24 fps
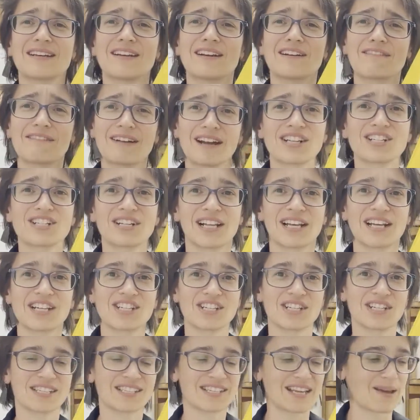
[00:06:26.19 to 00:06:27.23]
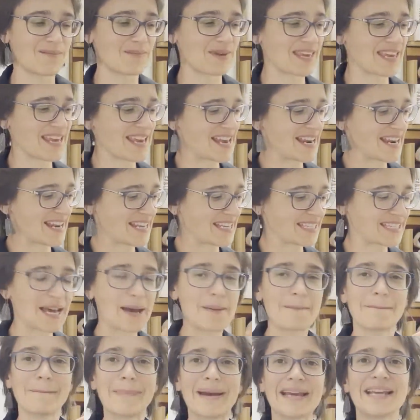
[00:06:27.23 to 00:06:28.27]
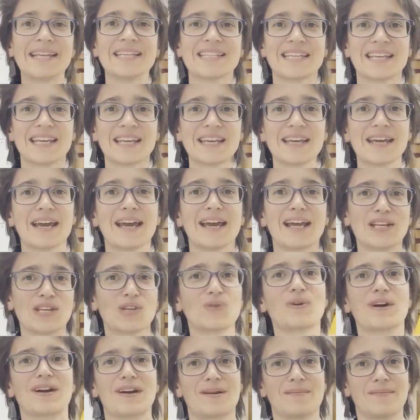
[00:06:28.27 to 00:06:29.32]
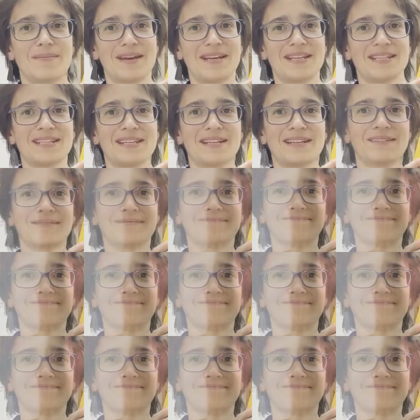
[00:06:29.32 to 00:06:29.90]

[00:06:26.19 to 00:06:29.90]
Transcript: Congratulations, Sammy. It is amazing and you are amazing.